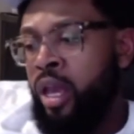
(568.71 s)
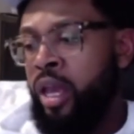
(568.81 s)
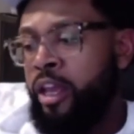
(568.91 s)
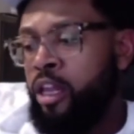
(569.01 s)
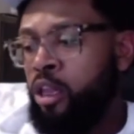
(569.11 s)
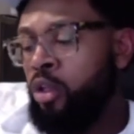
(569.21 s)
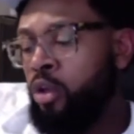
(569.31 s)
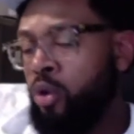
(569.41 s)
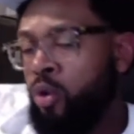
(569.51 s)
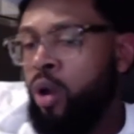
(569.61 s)
in
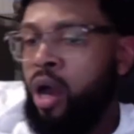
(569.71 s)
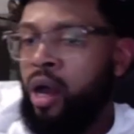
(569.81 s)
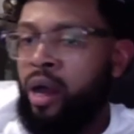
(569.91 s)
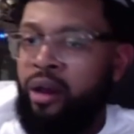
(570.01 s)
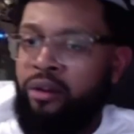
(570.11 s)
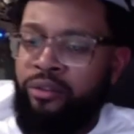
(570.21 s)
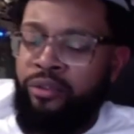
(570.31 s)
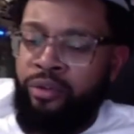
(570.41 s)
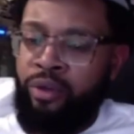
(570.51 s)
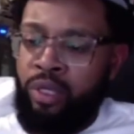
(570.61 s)
lieu
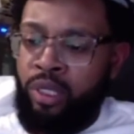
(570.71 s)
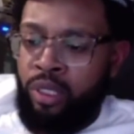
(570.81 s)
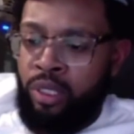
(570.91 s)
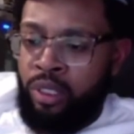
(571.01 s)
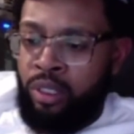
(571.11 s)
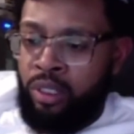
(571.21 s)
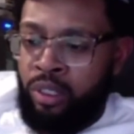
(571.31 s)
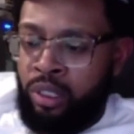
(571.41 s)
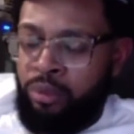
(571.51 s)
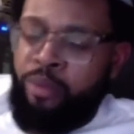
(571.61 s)
of...
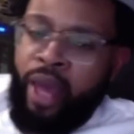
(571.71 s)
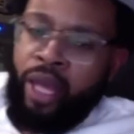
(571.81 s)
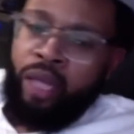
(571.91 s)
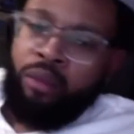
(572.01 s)
Let me back up.